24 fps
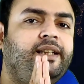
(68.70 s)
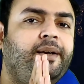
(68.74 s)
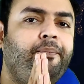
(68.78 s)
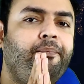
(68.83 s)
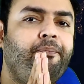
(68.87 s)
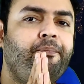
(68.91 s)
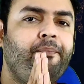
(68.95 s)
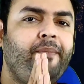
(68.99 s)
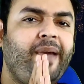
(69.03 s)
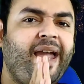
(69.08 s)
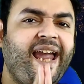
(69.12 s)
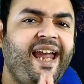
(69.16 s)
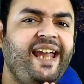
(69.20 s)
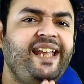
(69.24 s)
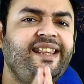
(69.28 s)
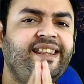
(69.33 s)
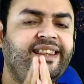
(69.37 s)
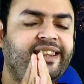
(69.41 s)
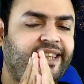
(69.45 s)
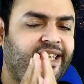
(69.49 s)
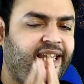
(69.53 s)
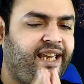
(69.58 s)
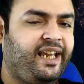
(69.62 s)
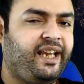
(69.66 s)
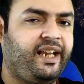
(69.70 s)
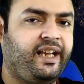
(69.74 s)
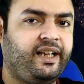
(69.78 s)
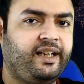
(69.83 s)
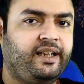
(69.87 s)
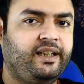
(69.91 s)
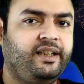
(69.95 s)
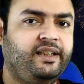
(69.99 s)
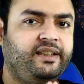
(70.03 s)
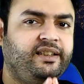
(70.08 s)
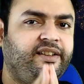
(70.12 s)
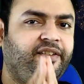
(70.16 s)
The main
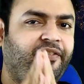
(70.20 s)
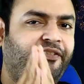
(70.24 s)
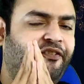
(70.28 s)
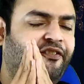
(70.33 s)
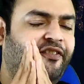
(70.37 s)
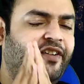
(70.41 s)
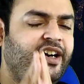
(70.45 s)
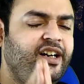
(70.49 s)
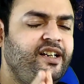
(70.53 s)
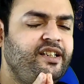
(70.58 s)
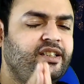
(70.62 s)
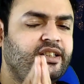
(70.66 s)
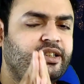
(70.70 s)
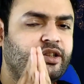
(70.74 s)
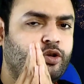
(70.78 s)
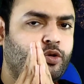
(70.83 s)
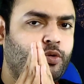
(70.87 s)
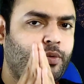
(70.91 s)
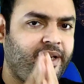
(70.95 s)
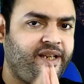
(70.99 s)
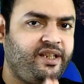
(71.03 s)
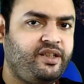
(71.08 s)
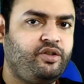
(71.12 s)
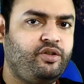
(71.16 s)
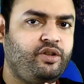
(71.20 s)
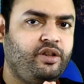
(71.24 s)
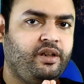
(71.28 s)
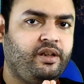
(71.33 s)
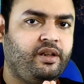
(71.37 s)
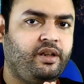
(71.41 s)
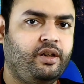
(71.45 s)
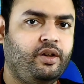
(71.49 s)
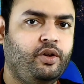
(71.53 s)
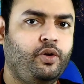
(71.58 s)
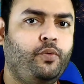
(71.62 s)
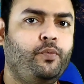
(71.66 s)
thing, the first
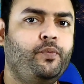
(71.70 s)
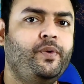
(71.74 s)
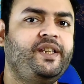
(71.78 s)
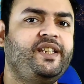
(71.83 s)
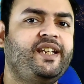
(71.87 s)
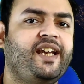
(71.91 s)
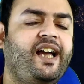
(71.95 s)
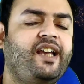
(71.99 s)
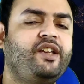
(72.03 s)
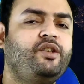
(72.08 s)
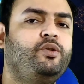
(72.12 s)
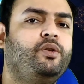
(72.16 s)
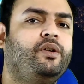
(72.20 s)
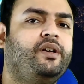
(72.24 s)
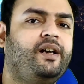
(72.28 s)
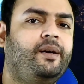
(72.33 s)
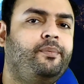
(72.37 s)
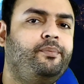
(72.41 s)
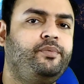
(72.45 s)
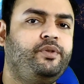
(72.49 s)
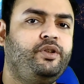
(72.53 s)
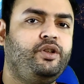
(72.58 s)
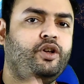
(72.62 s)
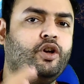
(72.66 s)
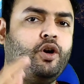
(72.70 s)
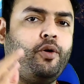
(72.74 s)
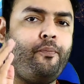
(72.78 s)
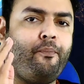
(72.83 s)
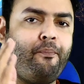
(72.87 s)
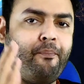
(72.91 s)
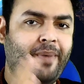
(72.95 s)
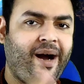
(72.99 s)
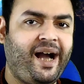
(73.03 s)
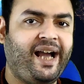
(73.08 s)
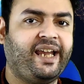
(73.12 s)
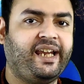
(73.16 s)
question which has to come to your
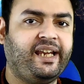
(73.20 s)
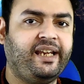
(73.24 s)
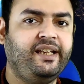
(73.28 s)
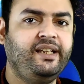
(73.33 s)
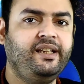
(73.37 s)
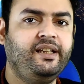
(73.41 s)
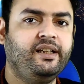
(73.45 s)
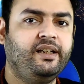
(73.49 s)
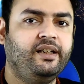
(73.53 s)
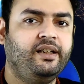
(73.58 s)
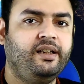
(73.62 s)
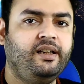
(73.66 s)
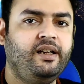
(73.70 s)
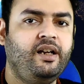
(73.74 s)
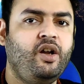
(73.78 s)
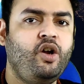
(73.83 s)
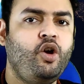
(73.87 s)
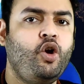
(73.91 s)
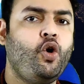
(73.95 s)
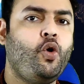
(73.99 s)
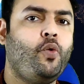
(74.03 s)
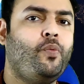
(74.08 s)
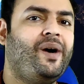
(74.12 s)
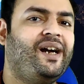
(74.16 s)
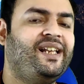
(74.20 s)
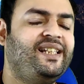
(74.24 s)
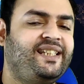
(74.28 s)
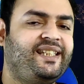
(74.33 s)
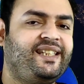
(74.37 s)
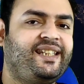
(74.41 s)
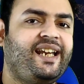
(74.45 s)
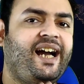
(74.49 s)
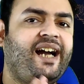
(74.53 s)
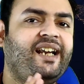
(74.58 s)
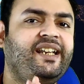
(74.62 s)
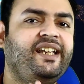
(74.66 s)
mind while
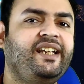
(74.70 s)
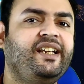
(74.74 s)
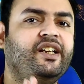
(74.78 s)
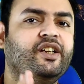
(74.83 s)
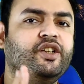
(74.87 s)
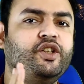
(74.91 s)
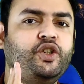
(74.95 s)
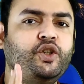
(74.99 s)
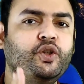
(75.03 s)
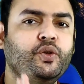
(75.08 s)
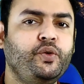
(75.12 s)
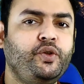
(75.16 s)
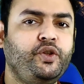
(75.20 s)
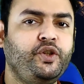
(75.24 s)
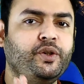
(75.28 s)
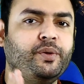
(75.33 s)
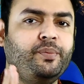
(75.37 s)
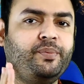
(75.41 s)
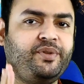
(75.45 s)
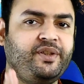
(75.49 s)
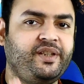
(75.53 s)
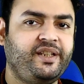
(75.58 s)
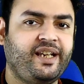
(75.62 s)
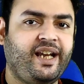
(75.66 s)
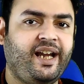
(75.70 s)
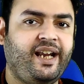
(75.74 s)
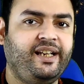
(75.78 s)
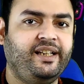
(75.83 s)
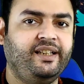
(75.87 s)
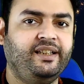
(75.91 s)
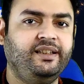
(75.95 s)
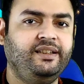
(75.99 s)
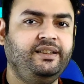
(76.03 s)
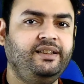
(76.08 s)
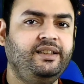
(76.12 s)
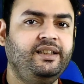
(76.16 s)
starting a YouTube
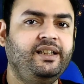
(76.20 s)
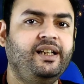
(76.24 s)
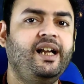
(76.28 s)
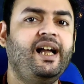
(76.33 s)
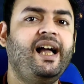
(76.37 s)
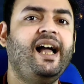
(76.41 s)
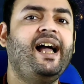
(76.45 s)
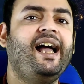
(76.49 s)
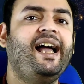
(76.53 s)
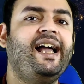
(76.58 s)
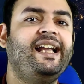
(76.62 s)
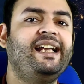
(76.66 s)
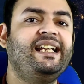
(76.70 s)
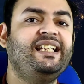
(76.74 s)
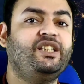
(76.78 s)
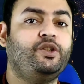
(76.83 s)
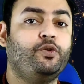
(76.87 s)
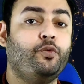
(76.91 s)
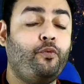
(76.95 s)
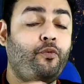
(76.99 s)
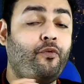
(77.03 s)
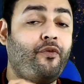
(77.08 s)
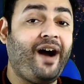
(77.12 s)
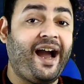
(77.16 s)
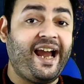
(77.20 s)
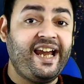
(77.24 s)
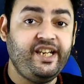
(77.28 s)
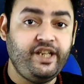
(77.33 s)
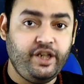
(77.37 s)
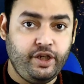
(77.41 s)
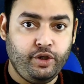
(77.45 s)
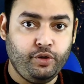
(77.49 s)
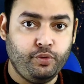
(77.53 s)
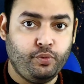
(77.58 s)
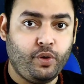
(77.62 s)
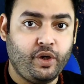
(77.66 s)
channel is, why
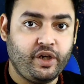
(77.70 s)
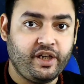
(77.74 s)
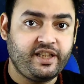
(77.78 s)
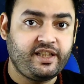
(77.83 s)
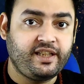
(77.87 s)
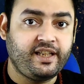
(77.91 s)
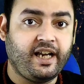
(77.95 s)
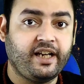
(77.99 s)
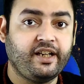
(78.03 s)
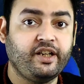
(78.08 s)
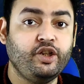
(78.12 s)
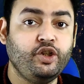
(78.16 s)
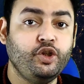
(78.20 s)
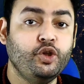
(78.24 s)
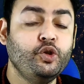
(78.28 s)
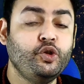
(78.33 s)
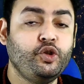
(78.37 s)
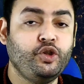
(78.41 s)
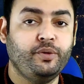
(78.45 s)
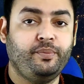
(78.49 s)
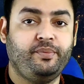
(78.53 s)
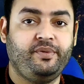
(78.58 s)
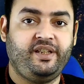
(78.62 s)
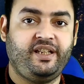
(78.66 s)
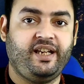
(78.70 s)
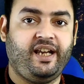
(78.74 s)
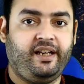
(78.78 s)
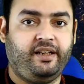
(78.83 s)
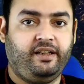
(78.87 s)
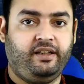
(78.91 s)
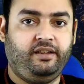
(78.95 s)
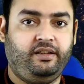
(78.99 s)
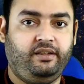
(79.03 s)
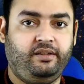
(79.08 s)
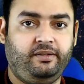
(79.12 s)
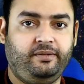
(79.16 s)
do you want to start a YouTube
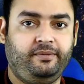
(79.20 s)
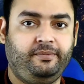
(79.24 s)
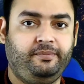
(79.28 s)
channel?